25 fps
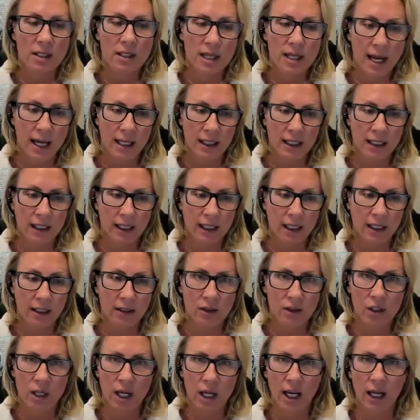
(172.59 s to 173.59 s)

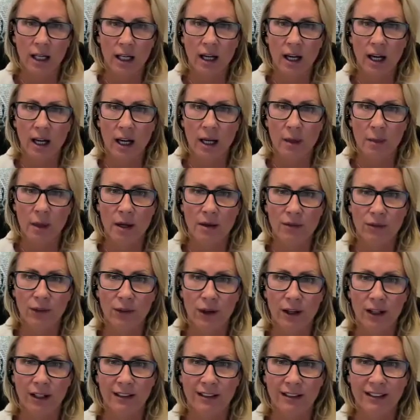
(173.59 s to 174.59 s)
sadly, Jag, hi, my
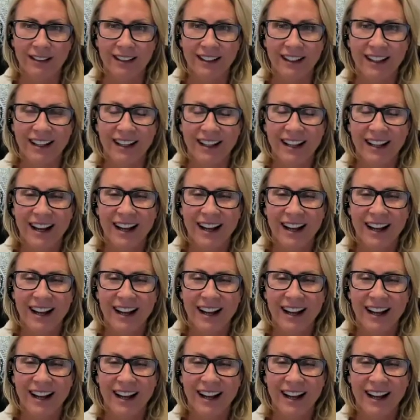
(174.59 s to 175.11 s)
friend.